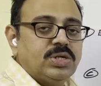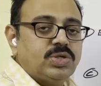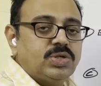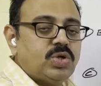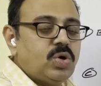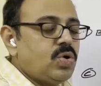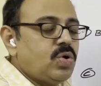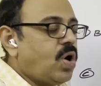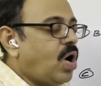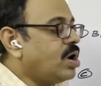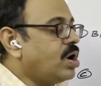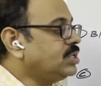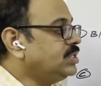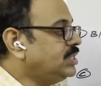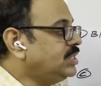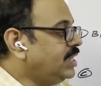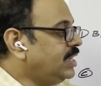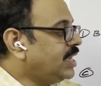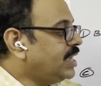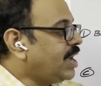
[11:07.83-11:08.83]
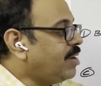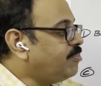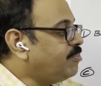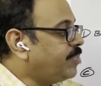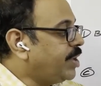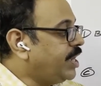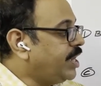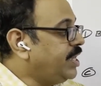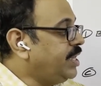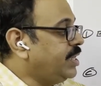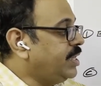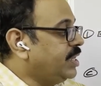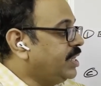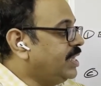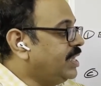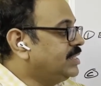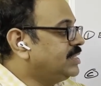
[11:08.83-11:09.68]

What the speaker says: So Cox and Company